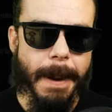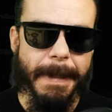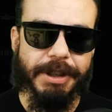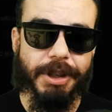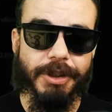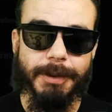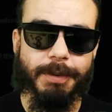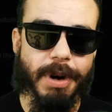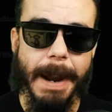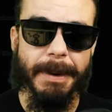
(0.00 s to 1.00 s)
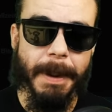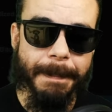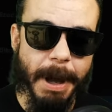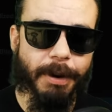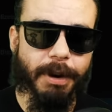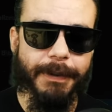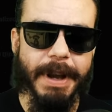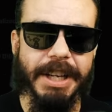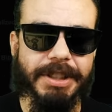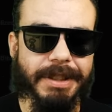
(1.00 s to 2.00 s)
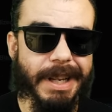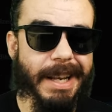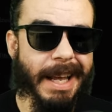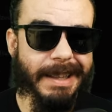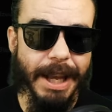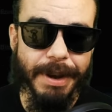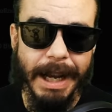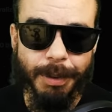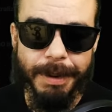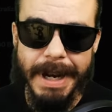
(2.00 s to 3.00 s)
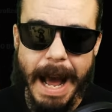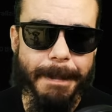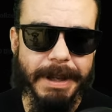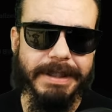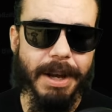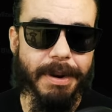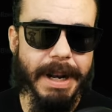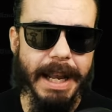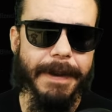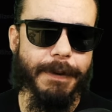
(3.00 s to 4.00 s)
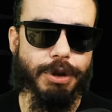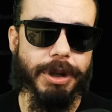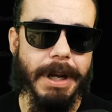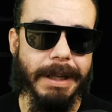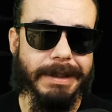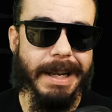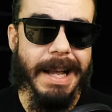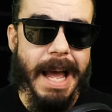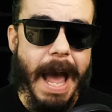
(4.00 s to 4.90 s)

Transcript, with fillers: Make sure you're subscribing. The bell notifications lit like that. You guys will not miss out on any future content.